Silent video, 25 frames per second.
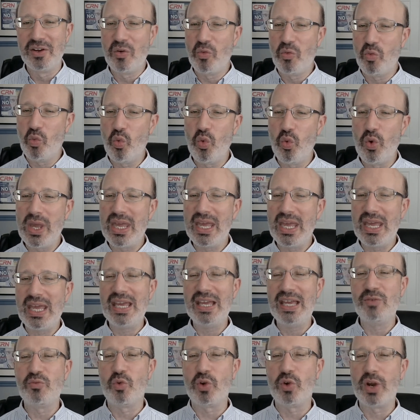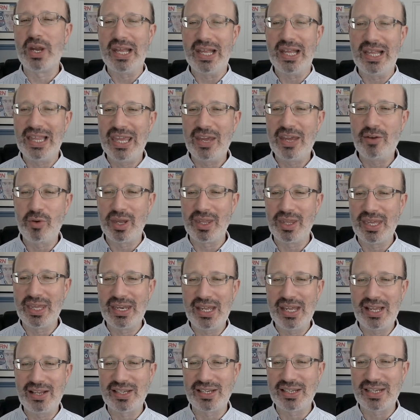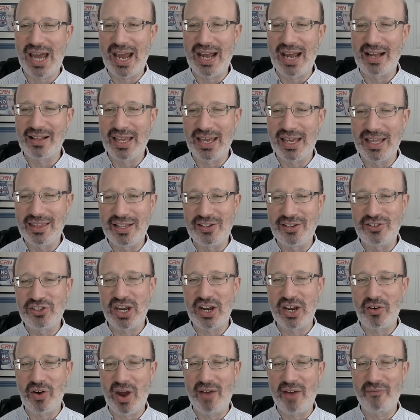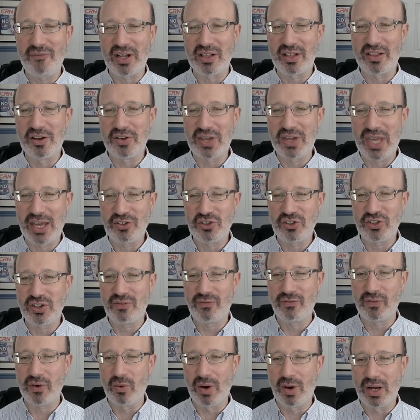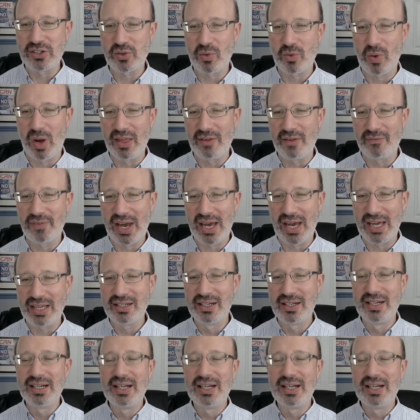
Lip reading: we really, really need to dial in the geographic location for what's qualified.